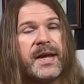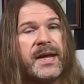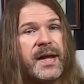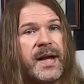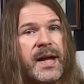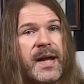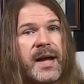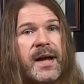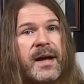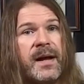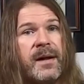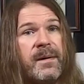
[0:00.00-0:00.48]

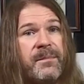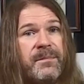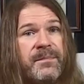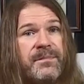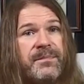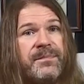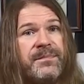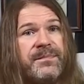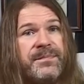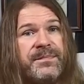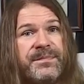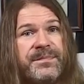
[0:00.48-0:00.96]

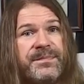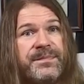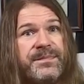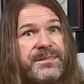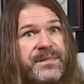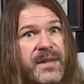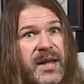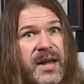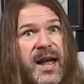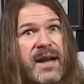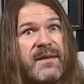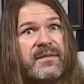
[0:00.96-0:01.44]

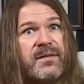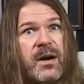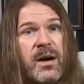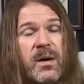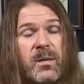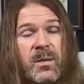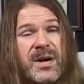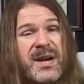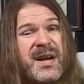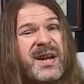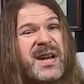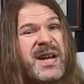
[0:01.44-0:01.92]
have a
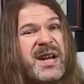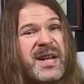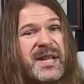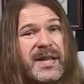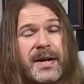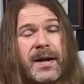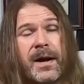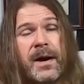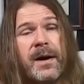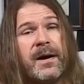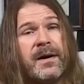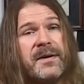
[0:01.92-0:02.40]

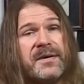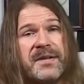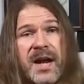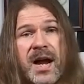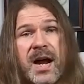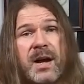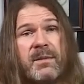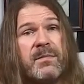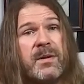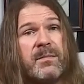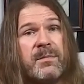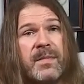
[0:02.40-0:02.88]
really hard
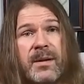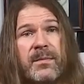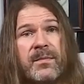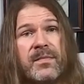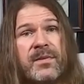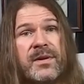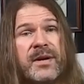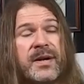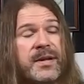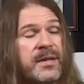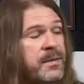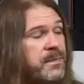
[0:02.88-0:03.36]
time
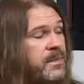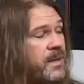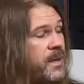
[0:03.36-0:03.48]
remembering them.